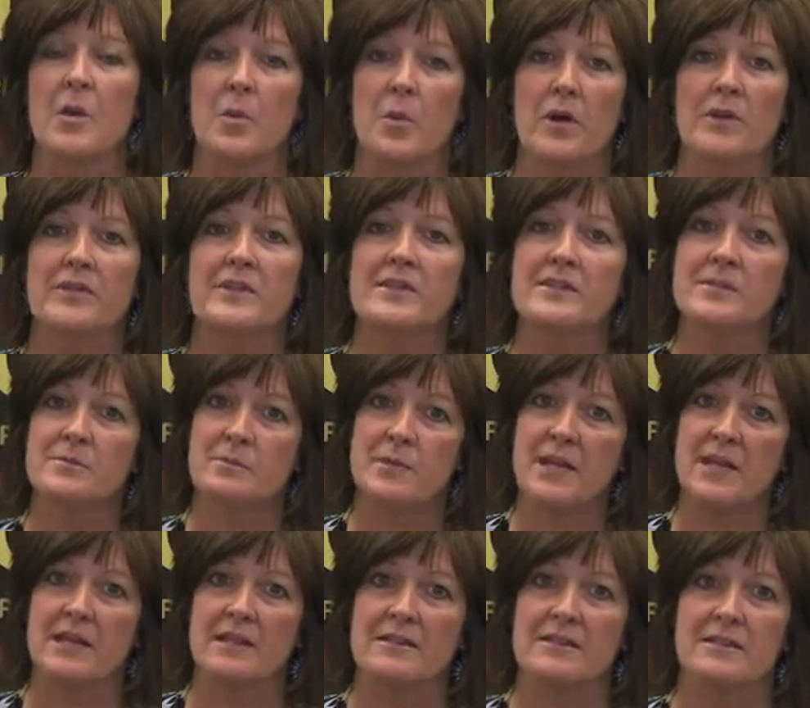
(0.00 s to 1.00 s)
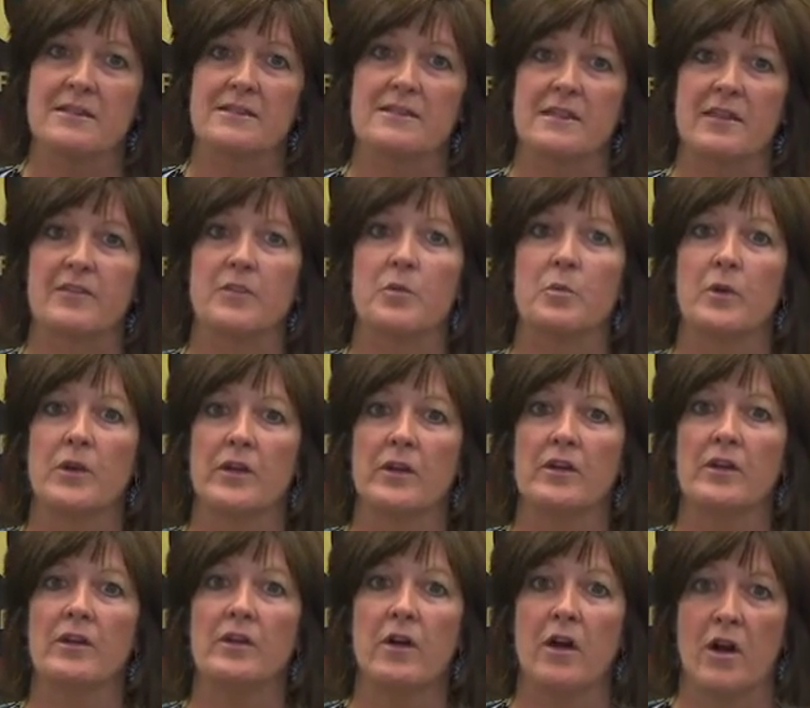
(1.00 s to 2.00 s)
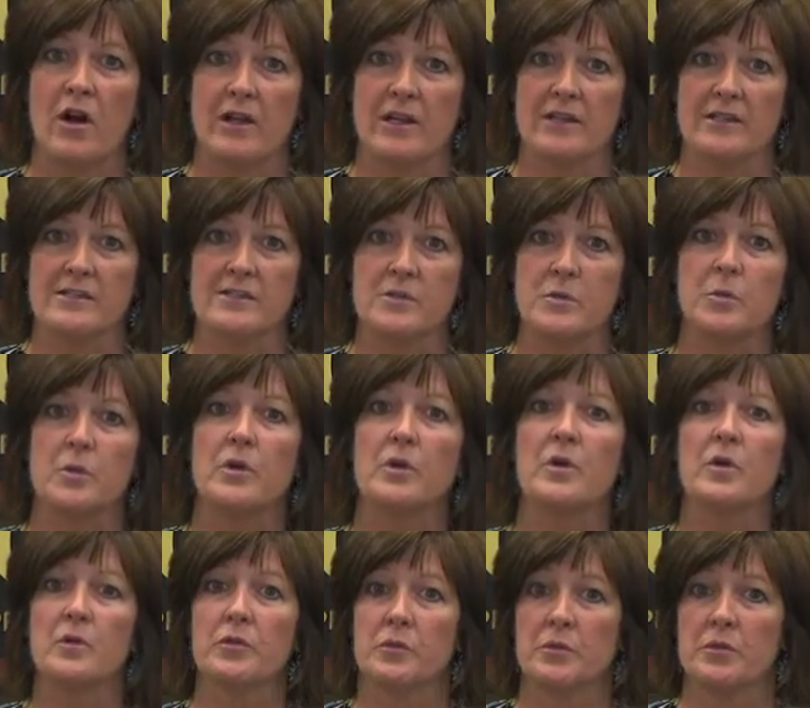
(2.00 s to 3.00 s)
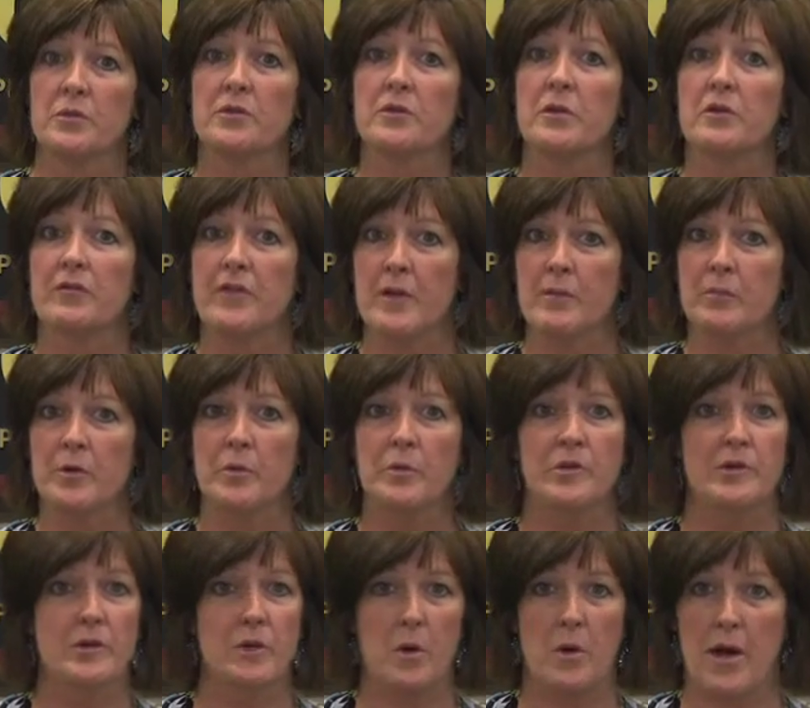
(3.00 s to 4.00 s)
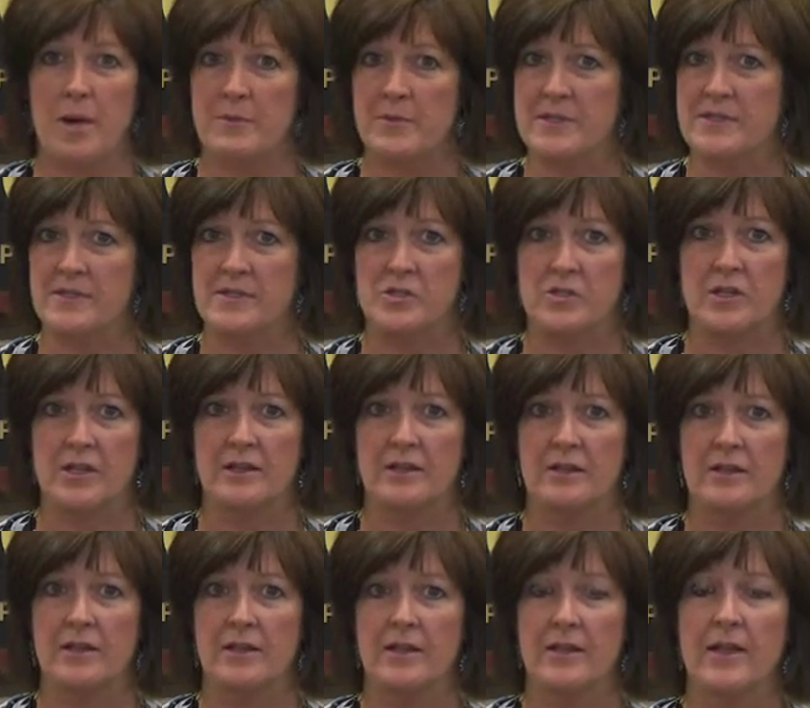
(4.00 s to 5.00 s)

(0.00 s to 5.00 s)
What this means is that the winner in August will go through to November with no opposition.